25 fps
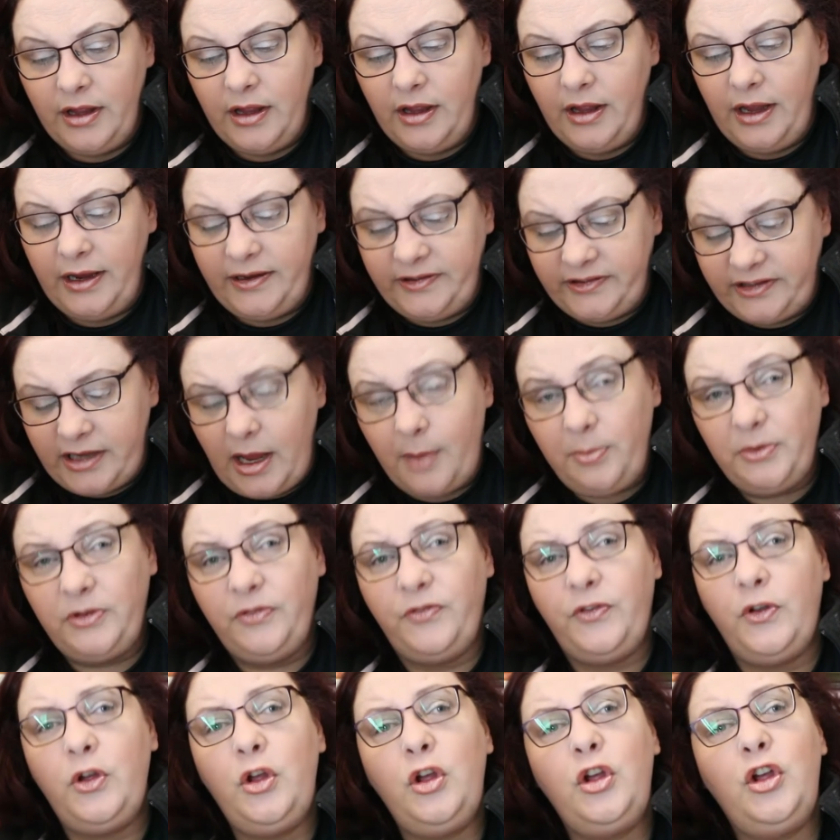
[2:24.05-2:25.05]
Except
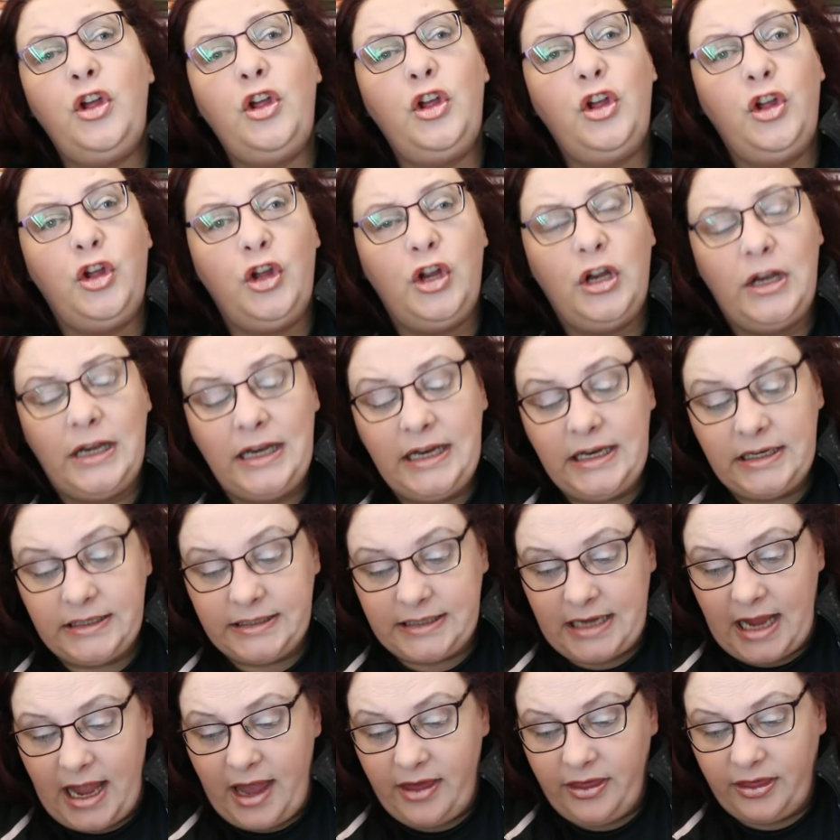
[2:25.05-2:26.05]
for her early
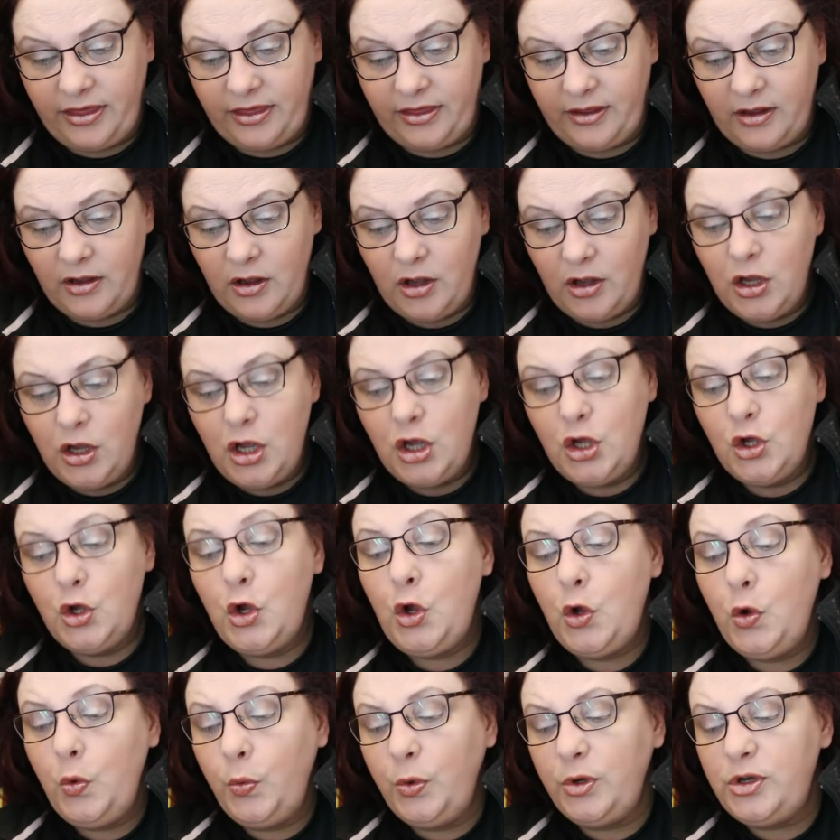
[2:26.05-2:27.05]
death,
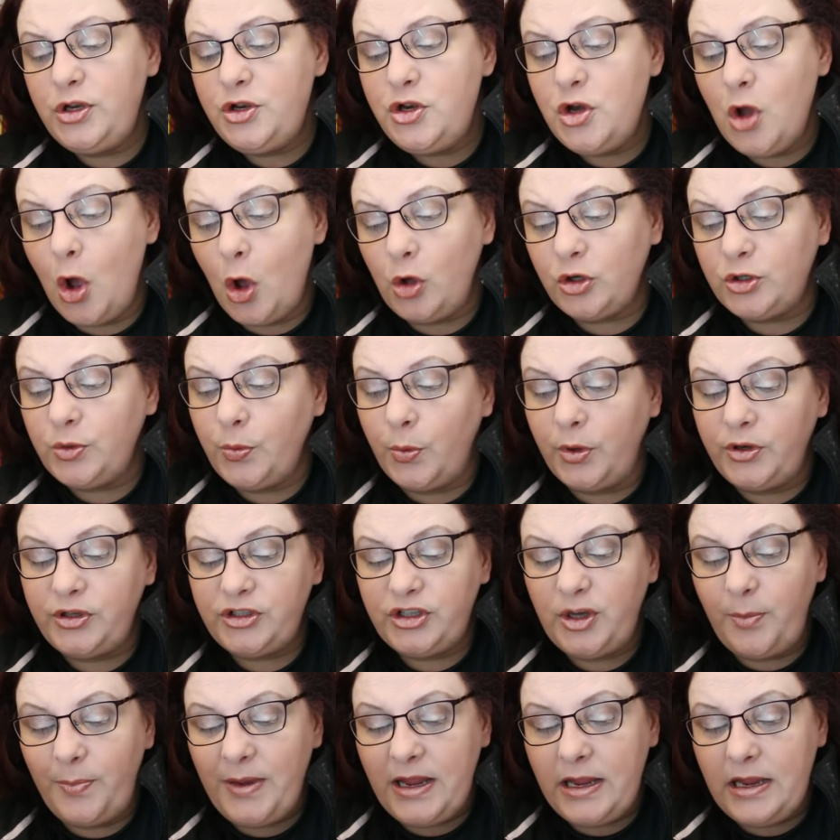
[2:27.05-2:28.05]
who would not want
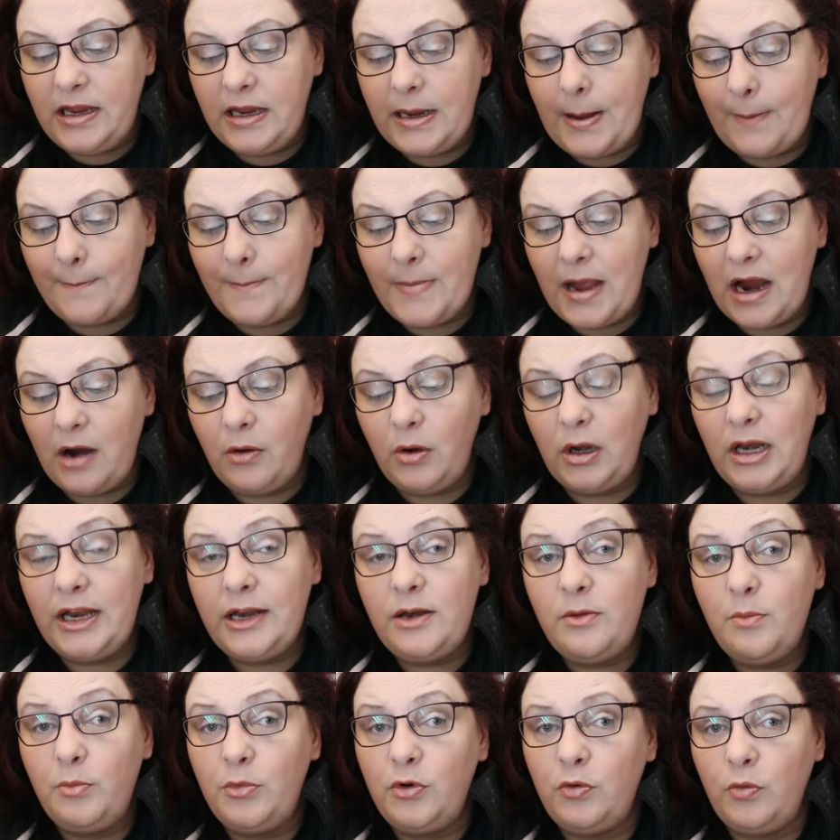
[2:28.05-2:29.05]
to be
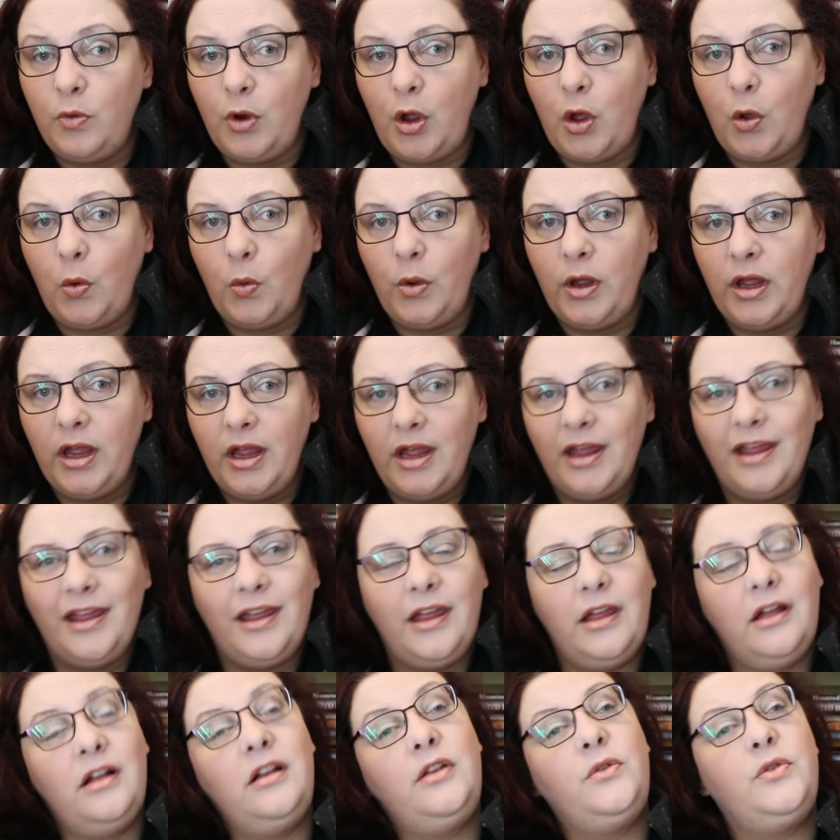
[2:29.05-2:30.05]
Marilyn Monroe,
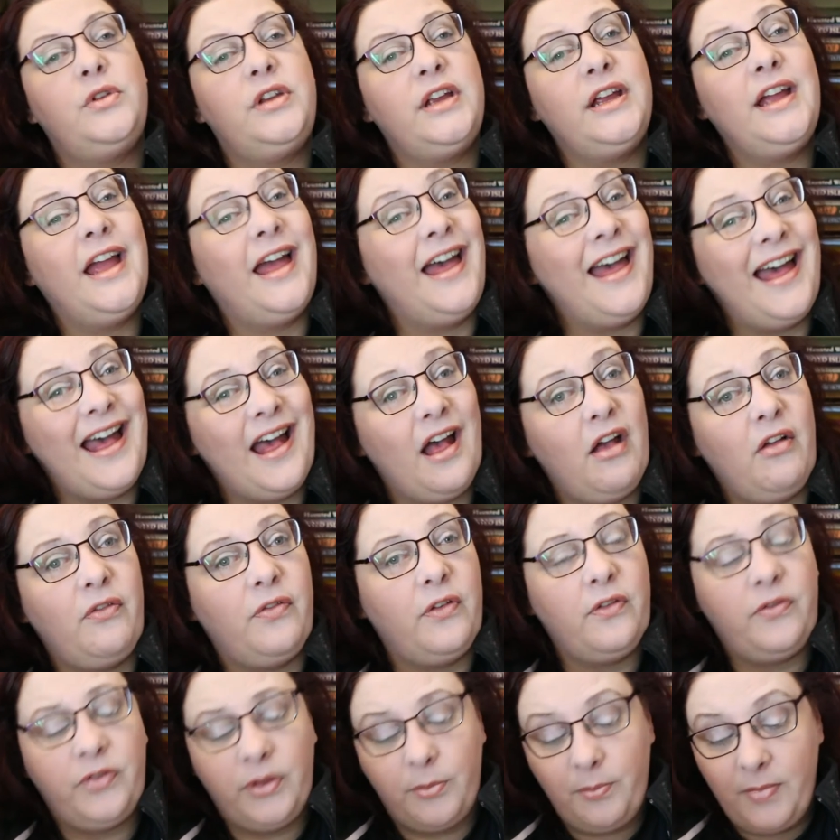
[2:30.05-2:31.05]
including half
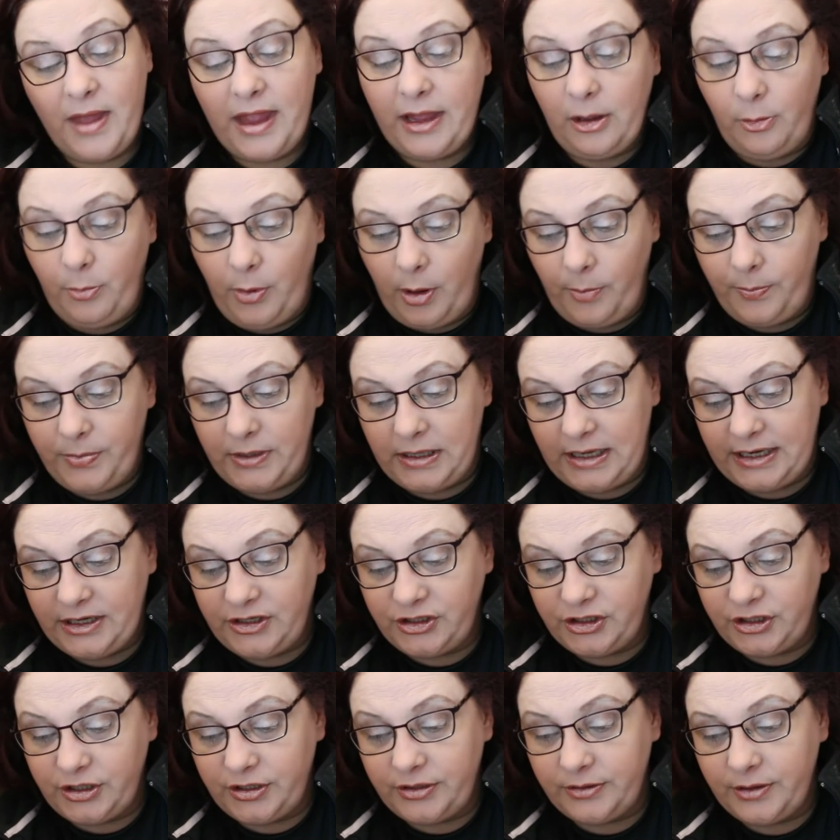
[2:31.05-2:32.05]
of the male
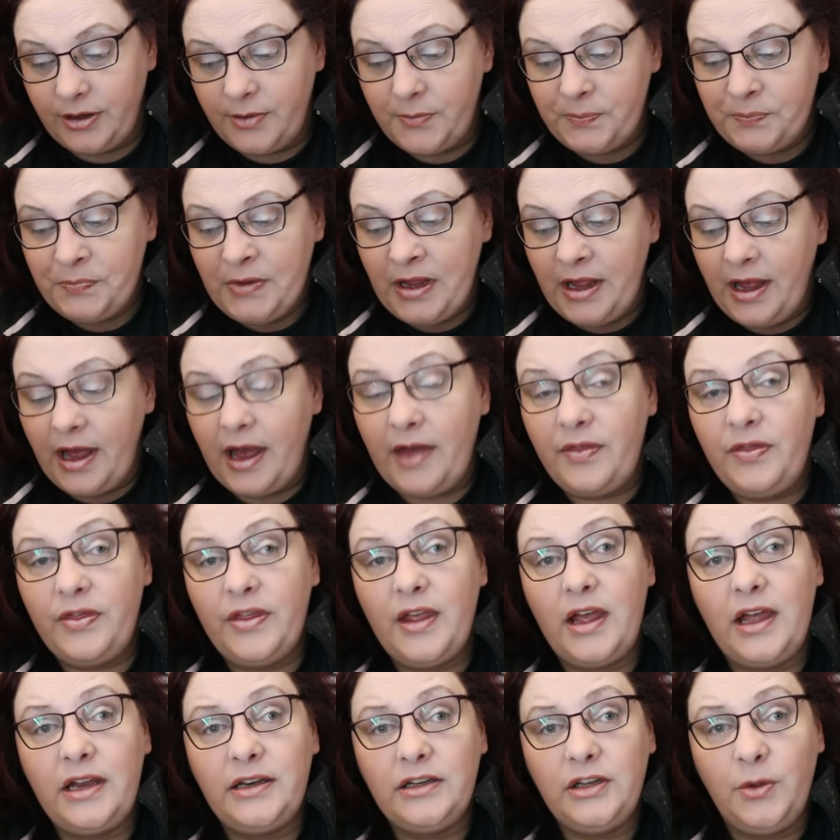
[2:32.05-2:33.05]
population? And
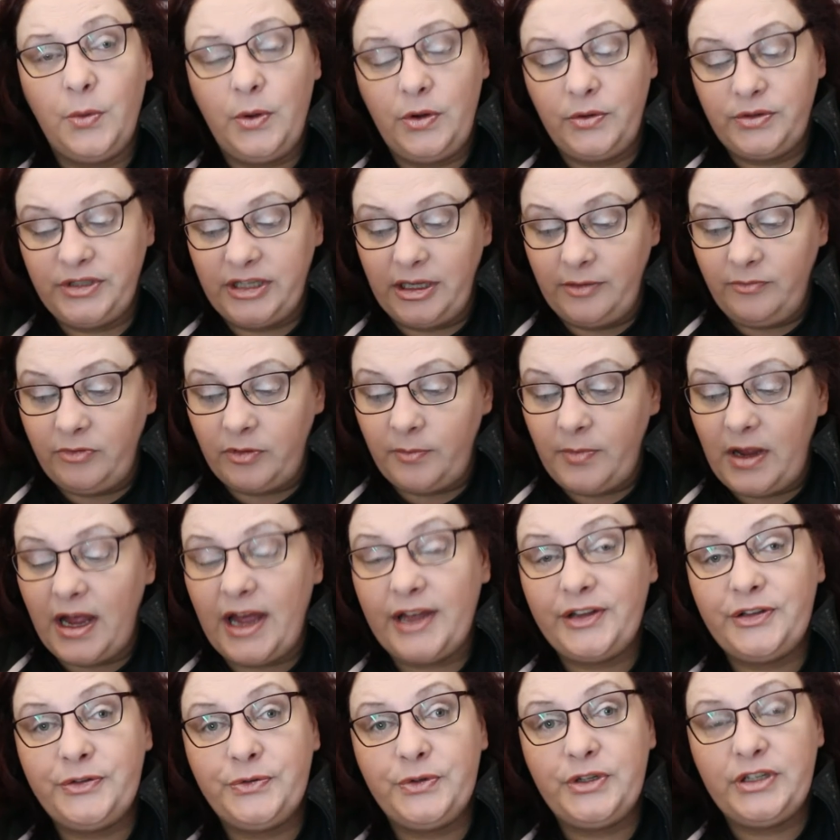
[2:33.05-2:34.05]
that quote came from
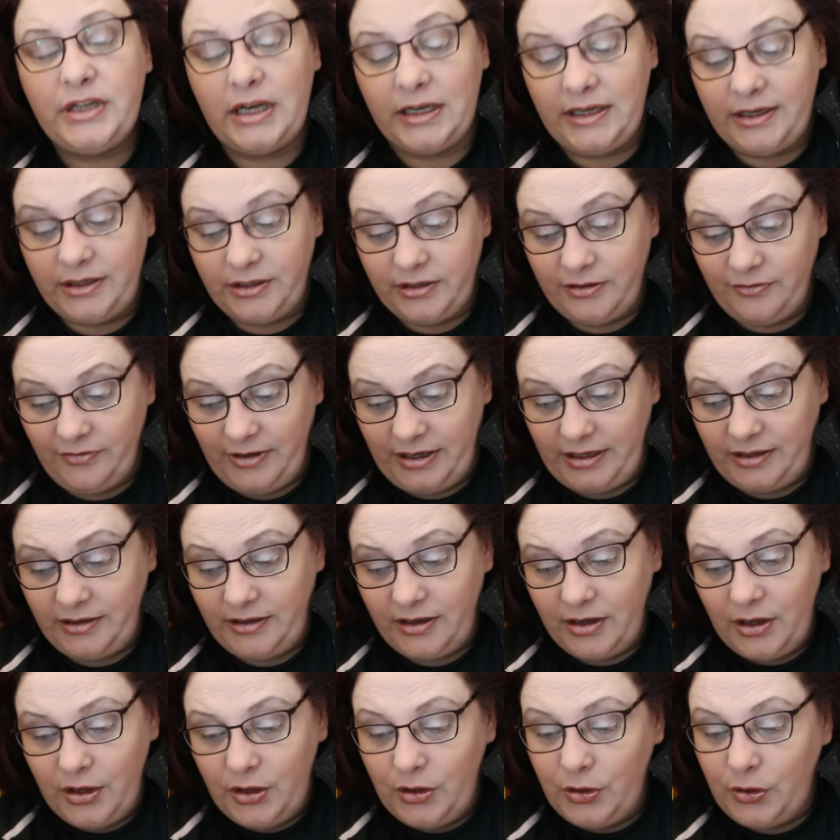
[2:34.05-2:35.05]
Astrid Lindgren,
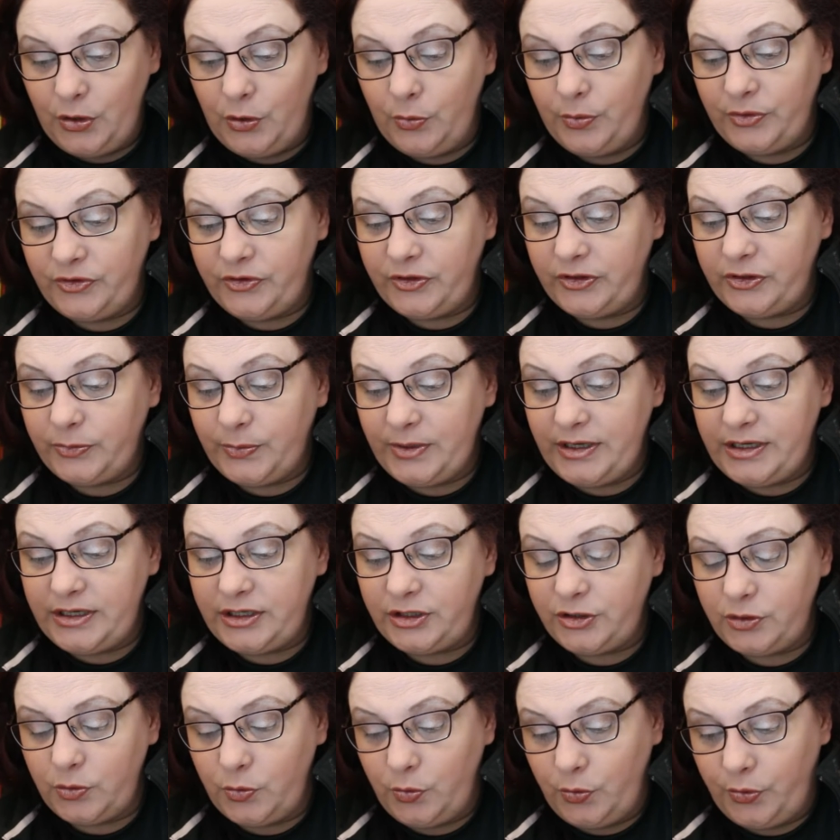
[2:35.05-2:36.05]
who was the
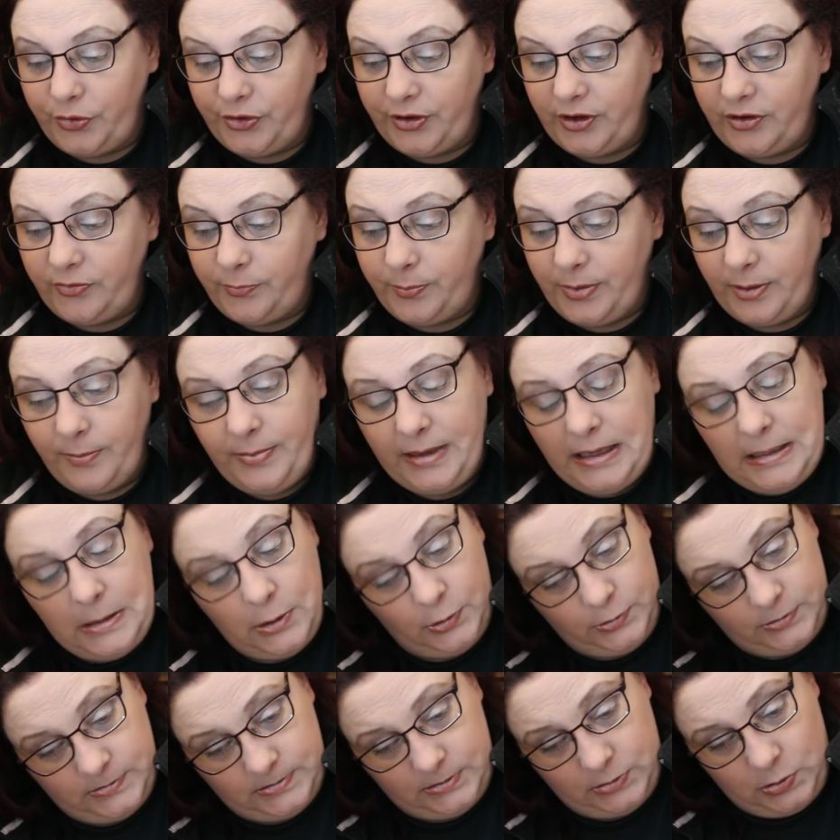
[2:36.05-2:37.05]
Swedish author of Pippi
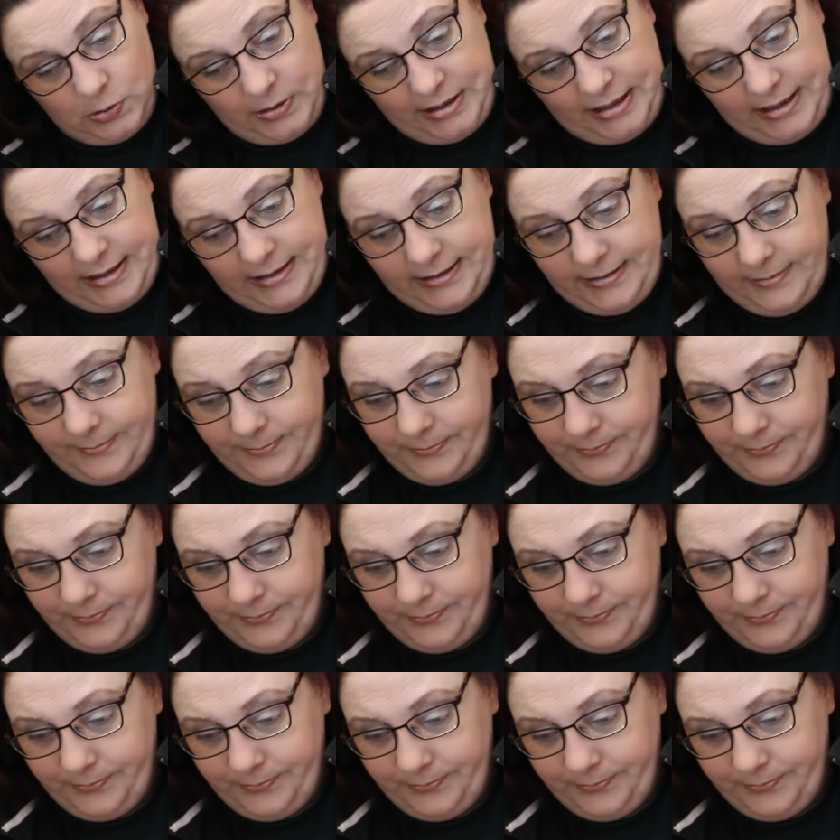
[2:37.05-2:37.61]
Longstocking.